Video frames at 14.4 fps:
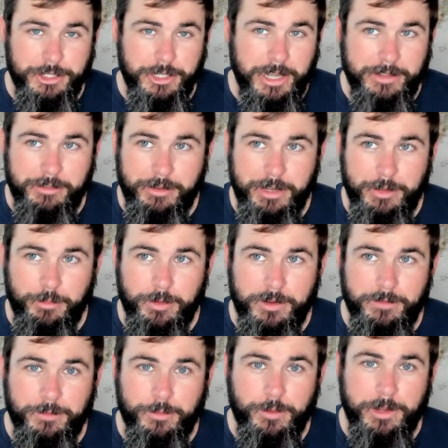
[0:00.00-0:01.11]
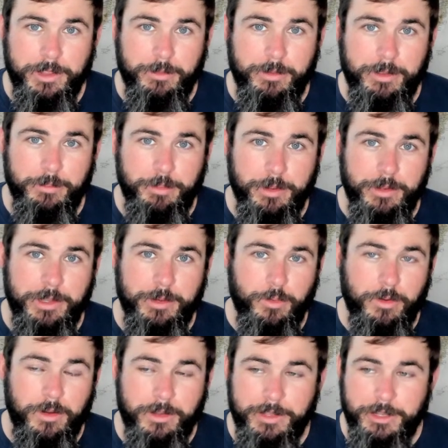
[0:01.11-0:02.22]
after he won 43 billion
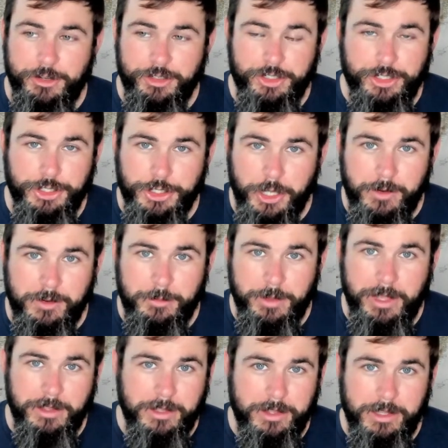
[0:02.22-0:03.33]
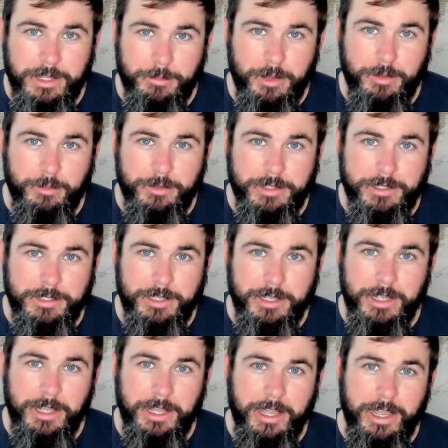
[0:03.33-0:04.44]
won, they just shoved him out of the limo with his
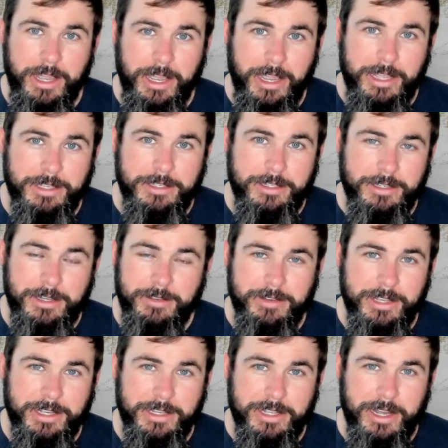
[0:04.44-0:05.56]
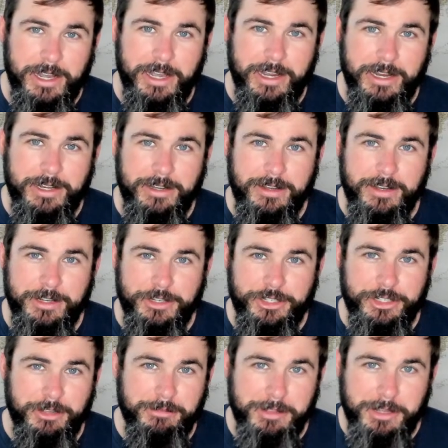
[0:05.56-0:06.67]
hands and everything tied. He
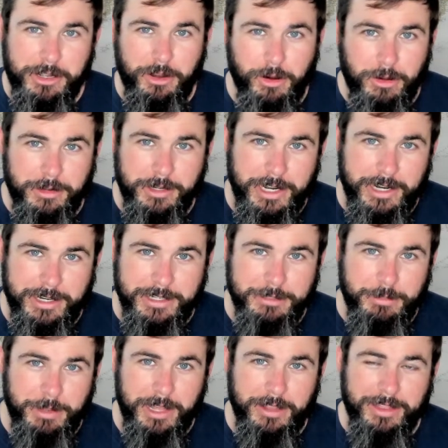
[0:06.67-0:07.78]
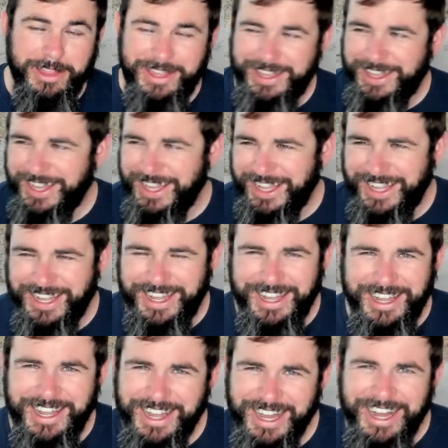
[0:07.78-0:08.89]
shoved the card down his mouth.
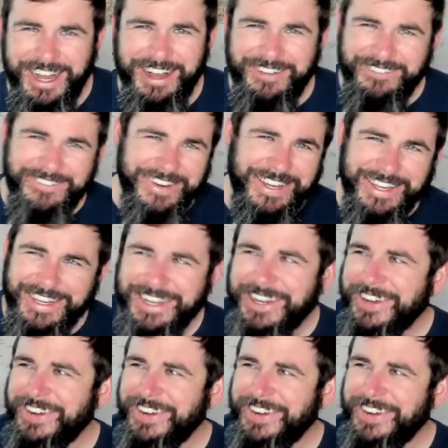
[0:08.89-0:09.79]
I'm like,